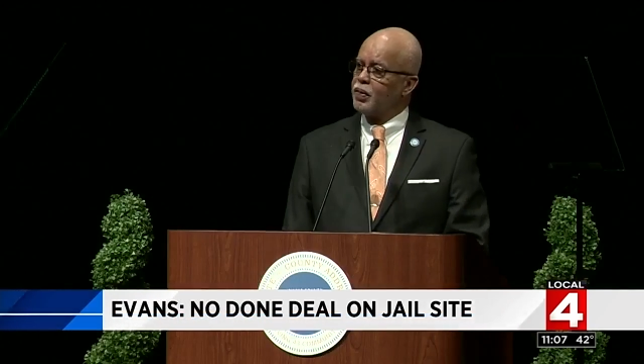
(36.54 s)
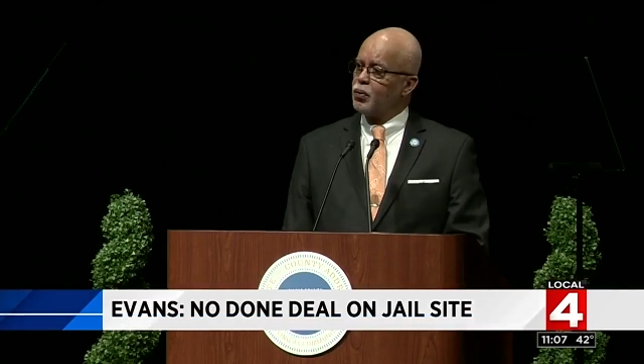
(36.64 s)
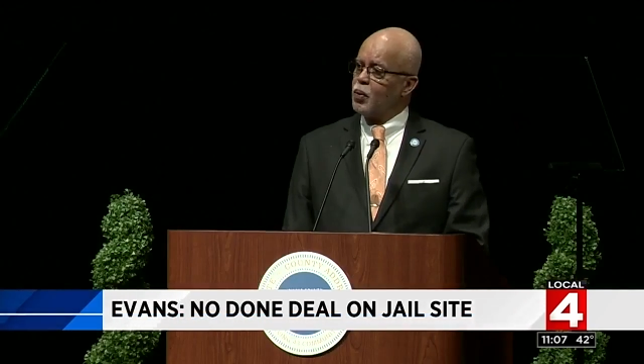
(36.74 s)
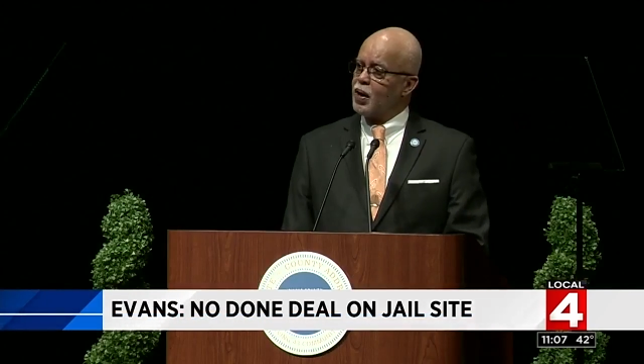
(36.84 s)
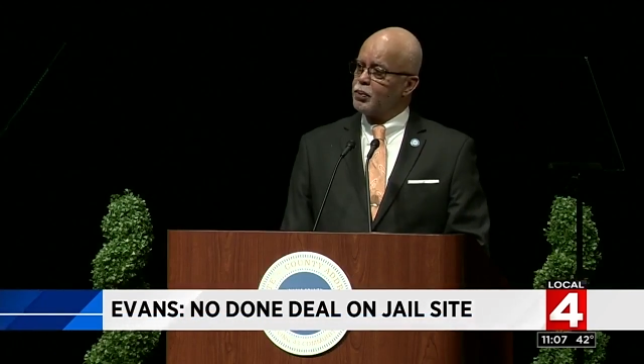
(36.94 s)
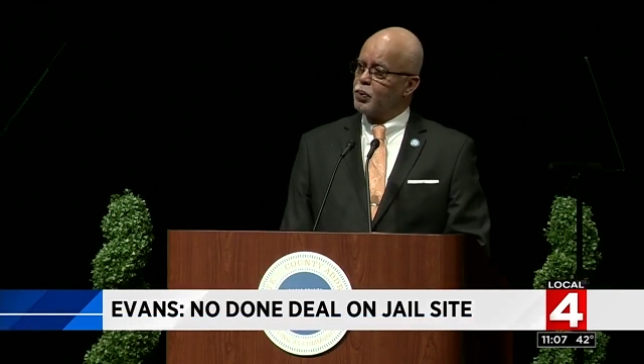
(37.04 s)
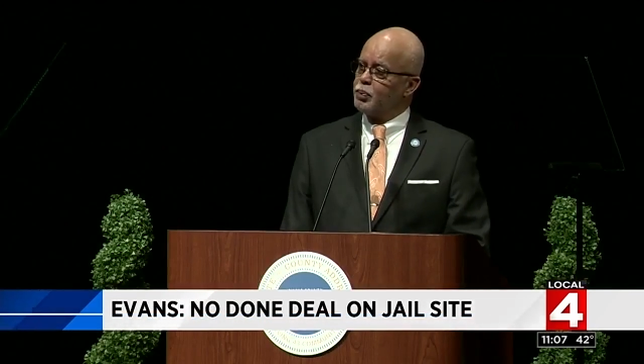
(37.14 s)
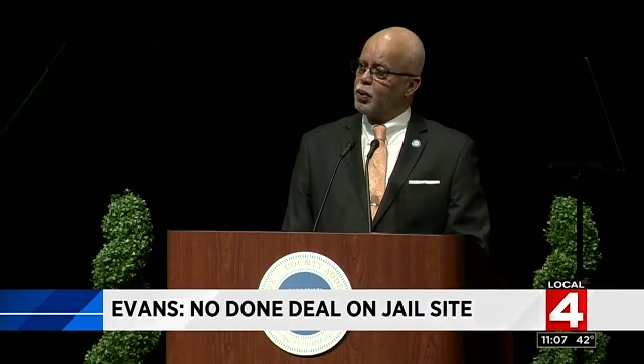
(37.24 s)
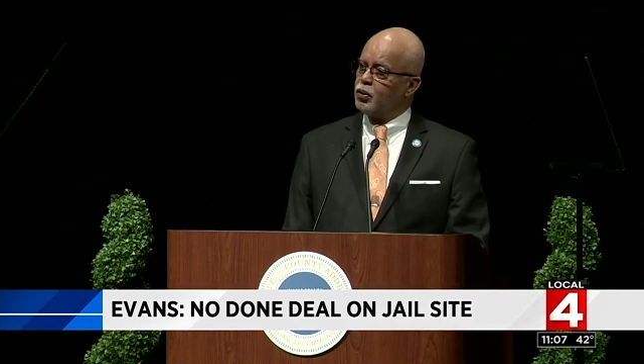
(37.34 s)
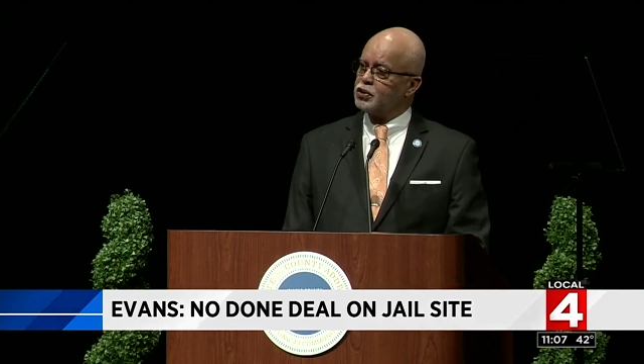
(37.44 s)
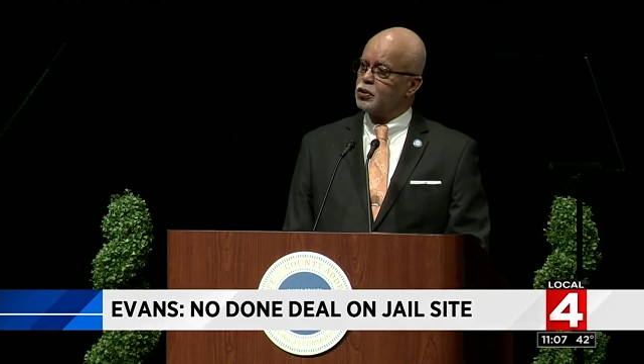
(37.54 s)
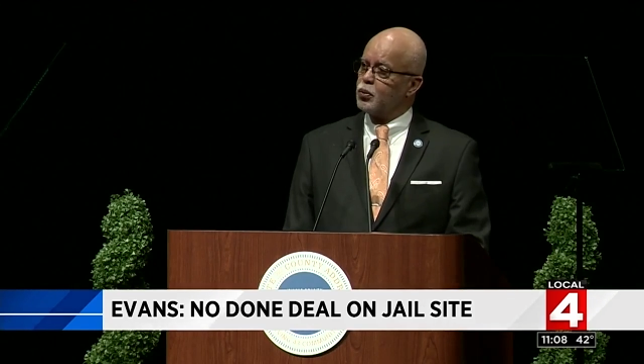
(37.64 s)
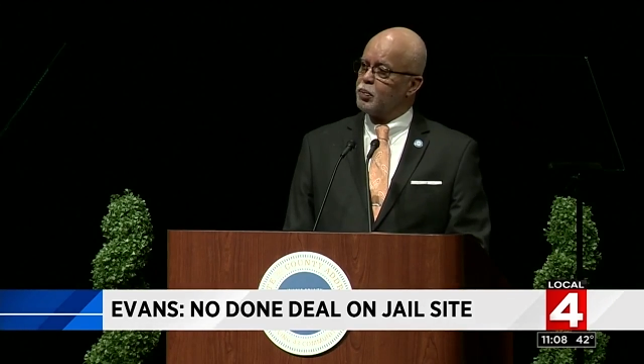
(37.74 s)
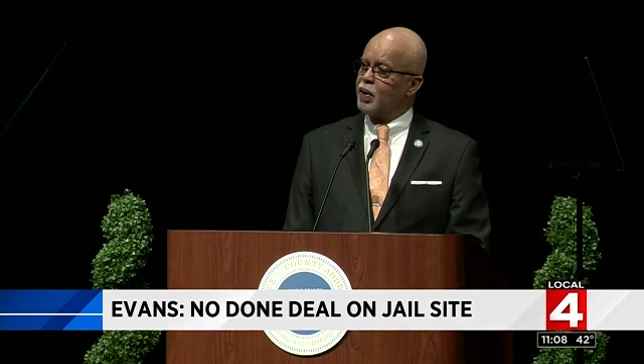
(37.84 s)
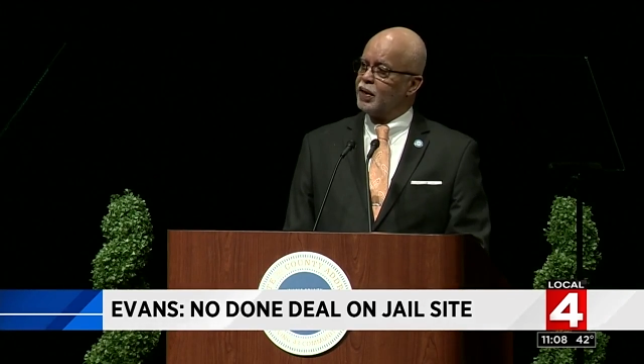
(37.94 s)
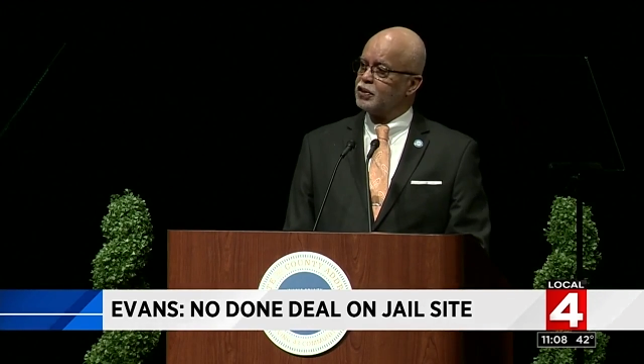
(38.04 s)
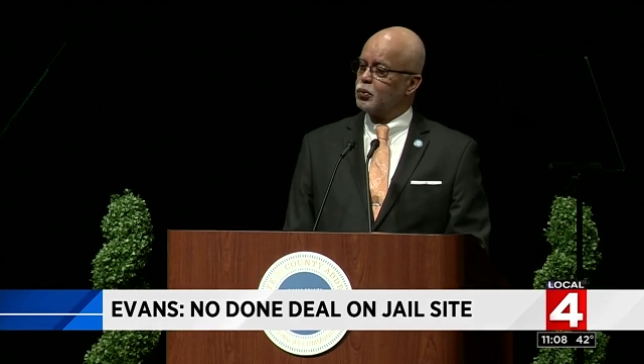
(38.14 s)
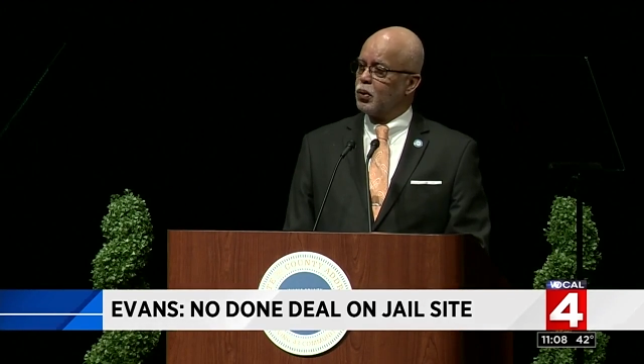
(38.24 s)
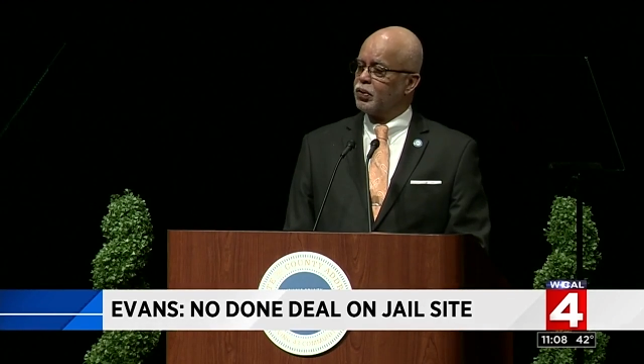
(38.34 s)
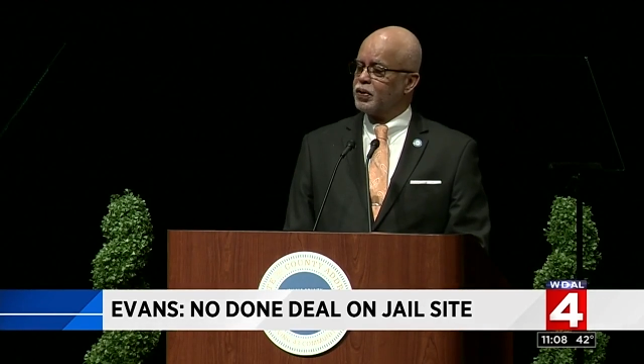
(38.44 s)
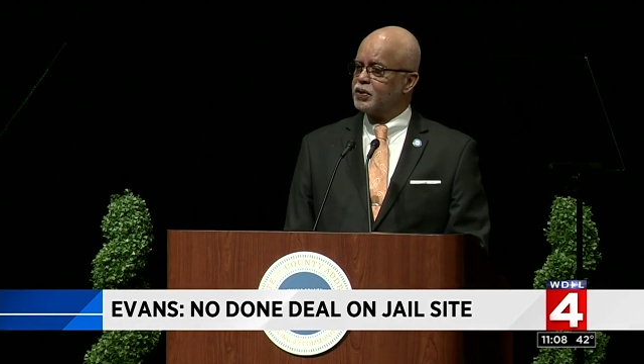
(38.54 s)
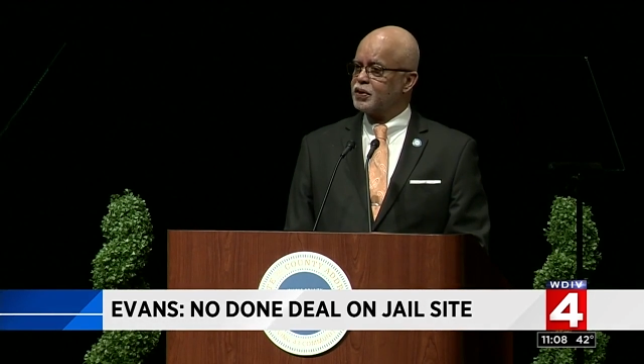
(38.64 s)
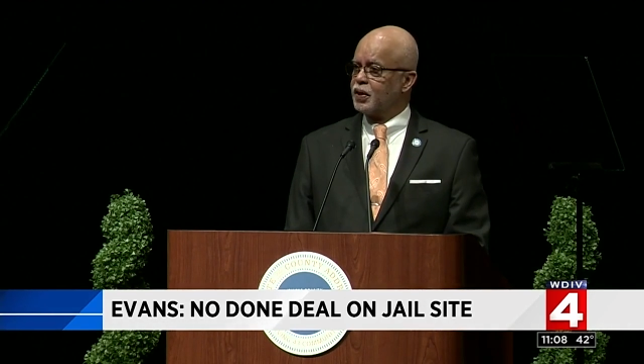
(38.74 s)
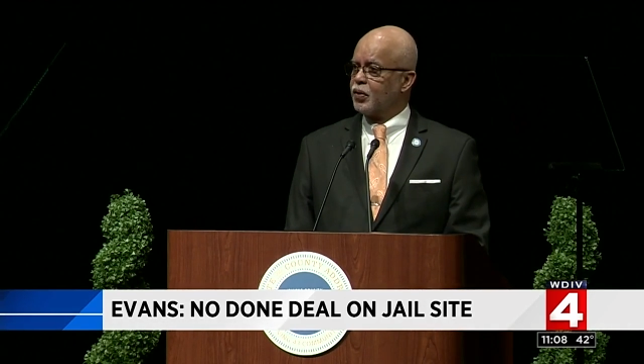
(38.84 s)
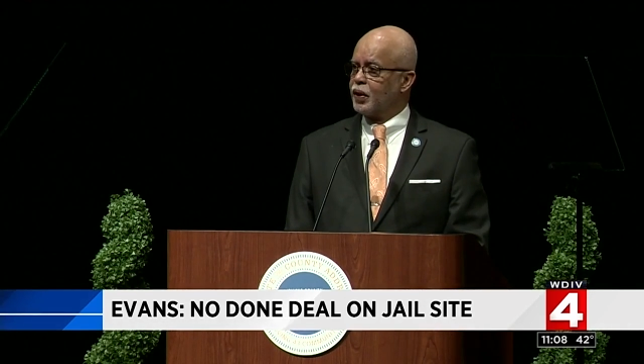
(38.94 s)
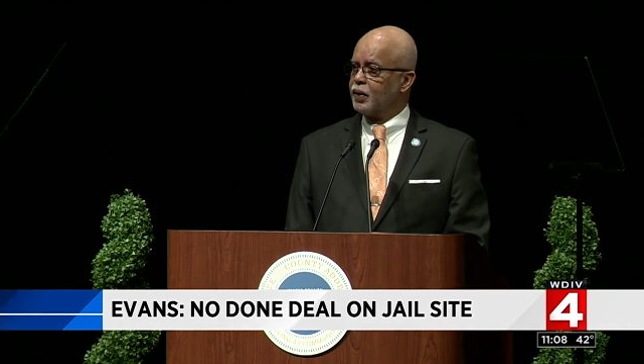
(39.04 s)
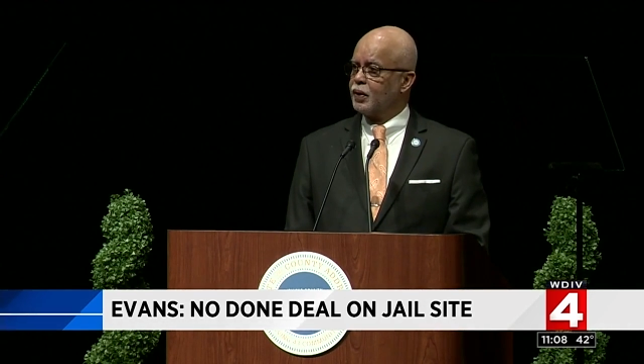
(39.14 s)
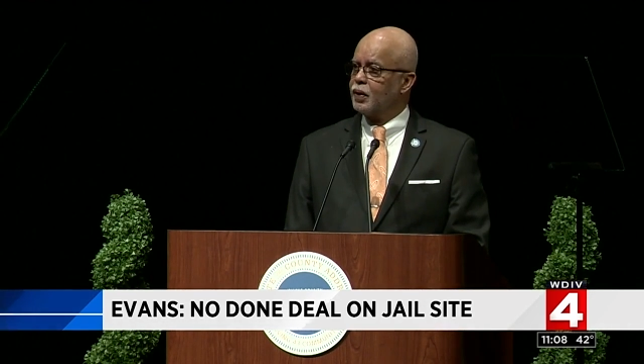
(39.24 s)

the rock proposal remains worth considering,